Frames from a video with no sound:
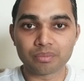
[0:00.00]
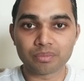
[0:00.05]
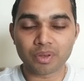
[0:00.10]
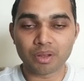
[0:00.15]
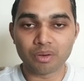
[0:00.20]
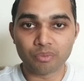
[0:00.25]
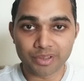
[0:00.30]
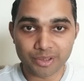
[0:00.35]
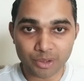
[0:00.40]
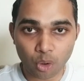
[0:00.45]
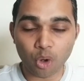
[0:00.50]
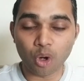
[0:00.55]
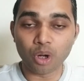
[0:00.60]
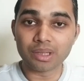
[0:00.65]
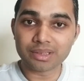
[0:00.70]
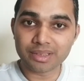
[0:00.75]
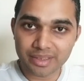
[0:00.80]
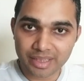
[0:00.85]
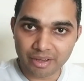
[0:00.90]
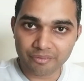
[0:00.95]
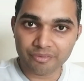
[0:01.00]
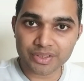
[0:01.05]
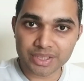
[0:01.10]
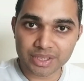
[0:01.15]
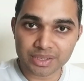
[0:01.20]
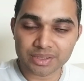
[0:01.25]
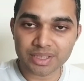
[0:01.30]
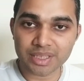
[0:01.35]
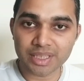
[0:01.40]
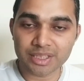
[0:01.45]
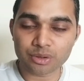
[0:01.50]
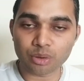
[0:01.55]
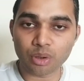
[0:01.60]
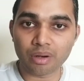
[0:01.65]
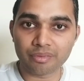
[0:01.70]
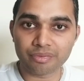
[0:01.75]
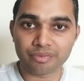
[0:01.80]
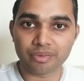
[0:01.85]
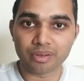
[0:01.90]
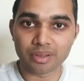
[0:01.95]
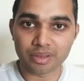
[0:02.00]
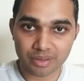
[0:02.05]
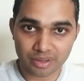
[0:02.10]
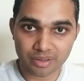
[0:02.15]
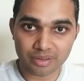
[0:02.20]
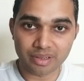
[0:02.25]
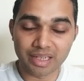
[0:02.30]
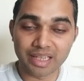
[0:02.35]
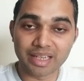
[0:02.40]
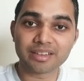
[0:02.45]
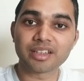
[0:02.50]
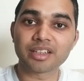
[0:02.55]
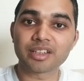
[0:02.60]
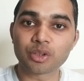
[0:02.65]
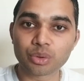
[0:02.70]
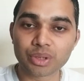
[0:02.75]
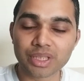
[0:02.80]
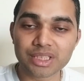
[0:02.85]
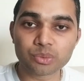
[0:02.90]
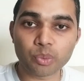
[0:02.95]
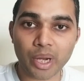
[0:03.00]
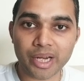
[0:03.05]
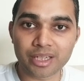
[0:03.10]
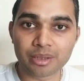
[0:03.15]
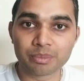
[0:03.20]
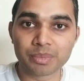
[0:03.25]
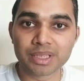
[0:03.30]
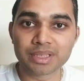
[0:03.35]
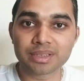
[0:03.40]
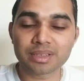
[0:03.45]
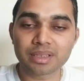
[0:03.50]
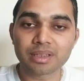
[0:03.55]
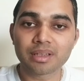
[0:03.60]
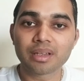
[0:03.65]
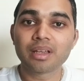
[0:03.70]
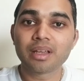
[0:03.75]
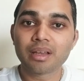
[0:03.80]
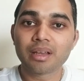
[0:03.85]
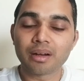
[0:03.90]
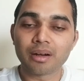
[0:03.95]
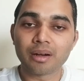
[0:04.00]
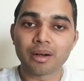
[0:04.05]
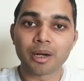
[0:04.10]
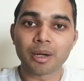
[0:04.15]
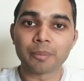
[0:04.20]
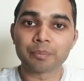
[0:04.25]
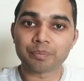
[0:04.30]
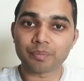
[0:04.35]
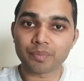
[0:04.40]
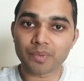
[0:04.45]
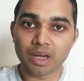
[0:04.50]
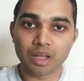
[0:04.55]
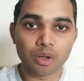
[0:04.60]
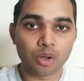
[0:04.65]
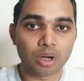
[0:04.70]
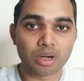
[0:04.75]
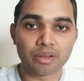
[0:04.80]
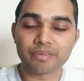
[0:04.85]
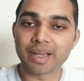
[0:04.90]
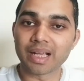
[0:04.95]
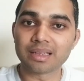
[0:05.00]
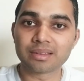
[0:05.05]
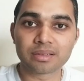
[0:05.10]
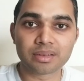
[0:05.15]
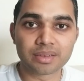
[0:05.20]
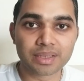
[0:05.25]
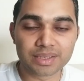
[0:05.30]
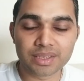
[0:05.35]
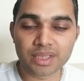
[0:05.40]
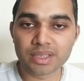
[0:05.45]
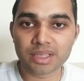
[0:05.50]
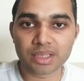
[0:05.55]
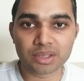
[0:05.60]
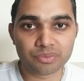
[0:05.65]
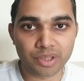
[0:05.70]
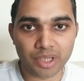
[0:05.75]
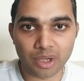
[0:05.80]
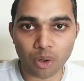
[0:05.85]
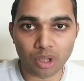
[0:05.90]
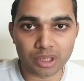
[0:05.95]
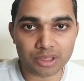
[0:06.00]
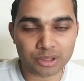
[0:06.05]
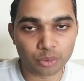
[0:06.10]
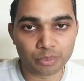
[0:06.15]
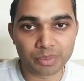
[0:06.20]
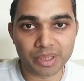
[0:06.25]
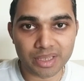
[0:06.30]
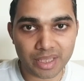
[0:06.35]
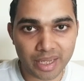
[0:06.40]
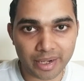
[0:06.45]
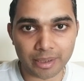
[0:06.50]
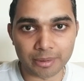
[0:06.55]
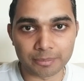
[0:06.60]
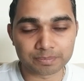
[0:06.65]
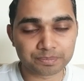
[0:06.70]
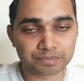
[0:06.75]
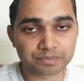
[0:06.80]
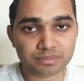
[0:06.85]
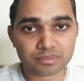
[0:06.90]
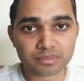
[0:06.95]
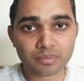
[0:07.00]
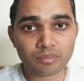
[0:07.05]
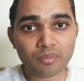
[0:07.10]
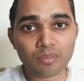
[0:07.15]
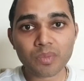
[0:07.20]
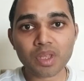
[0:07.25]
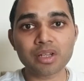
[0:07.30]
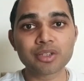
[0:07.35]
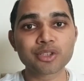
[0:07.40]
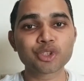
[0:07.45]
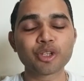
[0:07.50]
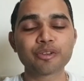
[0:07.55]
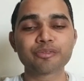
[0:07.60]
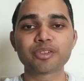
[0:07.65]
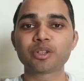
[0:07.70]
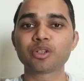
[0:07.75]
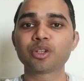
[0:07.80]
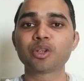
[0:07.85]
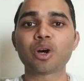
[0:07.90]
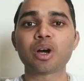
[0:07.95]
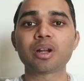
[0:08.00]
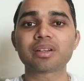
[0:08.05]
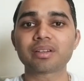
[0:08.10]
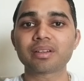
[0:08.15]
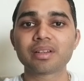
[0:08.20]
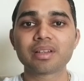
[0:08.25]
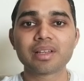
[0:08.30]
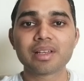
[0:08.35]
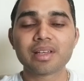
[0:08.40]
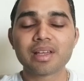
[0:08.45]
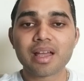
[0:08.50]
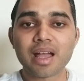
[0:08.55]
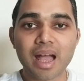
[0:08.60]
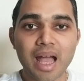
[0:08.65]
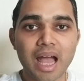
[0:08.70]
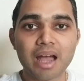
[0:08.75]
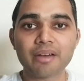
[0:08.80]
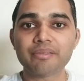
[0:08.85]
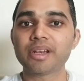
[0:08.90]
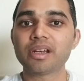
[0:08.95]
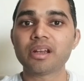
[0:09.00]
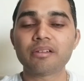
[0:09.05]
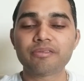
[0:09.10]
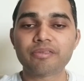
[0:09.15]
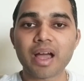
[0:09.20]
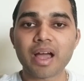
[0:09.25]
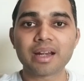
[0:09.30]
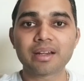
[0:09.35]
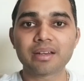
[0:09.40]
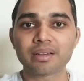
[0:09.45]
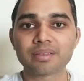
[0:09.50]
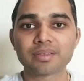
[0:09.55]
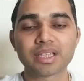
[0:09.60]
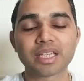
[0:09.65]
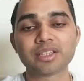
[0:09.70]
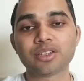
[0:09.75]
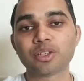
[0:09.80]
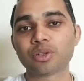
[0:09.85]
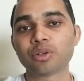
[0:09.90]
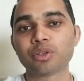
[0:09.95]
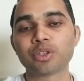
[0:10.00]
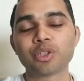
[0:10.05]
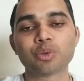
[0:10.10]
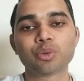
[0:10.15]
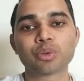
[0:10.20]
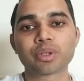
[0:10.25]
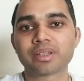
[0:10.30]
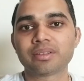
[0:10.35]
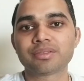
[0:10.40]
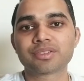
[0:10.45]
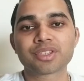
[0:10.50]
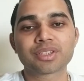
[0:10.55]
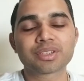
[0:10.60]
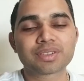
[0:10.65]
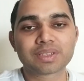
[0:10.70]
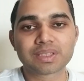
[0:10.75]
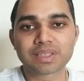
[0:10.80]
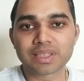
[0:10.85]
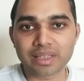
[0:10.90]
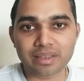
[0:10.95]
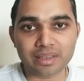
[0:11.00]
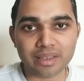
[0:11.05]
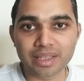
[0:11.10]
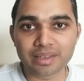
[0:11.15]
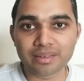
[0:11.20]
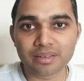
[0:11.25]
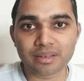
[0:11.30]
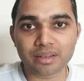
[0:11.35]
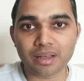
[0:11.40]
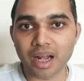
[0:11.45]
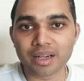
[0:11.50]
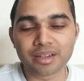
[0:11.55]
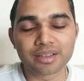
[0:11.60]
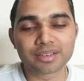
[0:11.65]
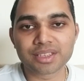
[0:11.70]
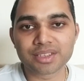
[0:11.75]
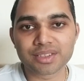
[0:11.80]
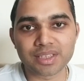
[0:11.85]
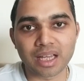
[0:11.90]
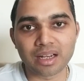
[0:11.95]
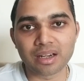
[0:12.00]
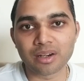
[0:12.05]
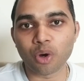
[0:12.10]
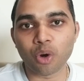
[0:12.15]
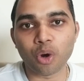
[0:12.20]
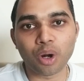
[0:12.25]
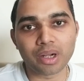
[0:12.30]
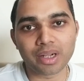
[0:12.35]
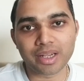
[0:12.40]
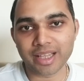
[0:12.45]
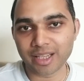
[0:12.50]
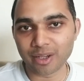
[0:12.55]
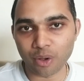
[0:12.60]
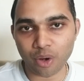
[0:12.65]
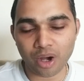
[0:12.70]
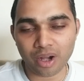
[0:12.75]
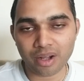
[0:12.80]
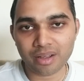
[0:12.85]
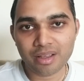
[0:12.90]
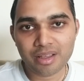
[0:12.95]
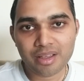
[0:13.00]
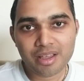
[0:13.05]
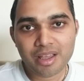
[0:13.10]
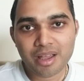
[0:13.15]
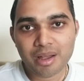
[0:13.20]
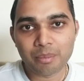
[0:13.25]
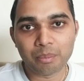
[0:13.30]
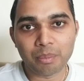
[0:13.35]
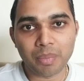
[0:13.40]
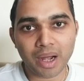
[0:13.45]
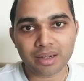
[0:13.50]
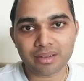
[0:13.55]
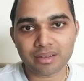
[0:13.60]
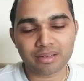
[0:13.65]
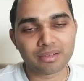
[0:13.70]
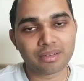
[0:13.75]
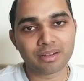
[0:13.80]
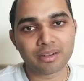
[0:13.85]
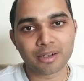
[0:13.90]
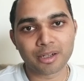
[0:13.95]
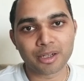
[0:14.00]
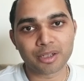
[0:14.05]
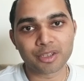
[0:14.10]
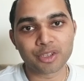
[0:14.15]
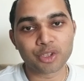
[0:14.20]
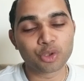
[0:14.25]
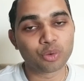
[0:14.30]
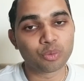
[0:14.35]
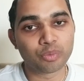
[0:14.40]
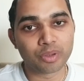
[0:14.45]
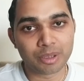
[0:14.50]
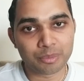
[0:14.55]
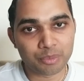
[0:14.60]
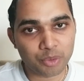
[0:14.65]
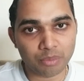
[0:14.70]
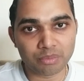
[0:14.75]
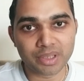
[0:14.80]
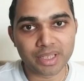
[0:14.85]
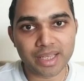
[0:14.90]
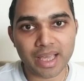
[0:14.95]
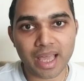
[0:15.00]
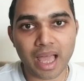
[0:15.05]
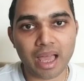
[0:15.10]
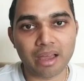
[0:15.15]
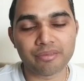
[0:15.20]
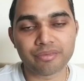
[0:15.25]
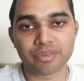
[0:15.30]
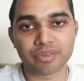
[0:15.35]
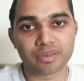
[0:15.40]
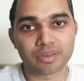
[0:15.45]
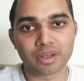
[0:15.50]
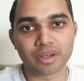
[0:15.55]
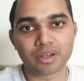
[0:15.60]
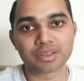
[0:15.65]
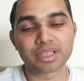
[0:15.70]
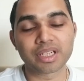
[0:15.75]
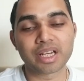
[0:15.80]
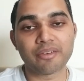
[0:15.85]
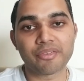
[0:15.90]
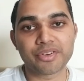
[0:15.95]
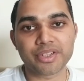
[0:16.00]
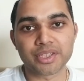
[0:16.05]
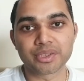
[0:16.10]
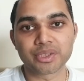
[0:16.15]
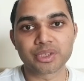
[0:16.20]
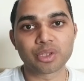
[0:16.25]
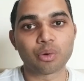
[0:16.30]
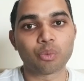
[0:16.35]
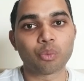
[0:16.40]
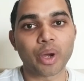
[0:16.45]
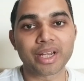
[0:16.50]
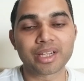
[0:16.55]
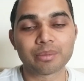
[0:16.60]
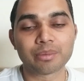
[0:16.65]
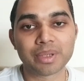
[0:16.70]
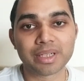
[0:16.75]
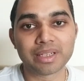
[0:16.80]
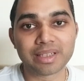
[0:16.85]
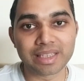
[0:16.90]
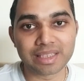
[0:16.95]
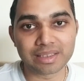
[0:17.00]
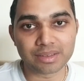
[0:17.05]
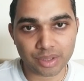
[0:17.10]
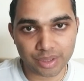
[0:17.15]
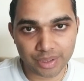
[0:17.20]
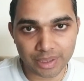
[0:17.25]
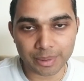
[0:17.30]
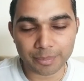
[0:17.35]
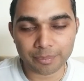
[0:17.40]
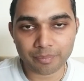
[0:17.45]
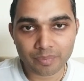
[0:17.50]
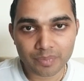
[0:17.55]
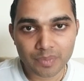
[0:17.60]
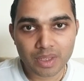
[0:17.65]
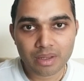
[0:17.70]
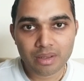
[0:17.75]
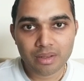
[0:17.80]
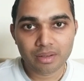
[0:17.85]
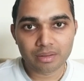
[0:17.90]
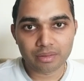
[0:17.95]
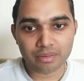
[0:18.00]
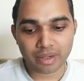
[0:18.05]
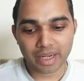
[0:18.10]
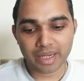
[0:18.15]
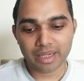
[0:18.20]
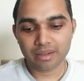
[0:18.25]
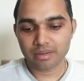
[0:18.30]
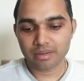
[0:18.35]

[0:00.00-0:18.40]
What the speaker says: with all the deficiencies of related to these vitamins, a lot of health diseases will also be there. So if you do not have enough fat, then you can just sit in under the sun all day long, but you will probably have the deficiency of vitamin D3, right?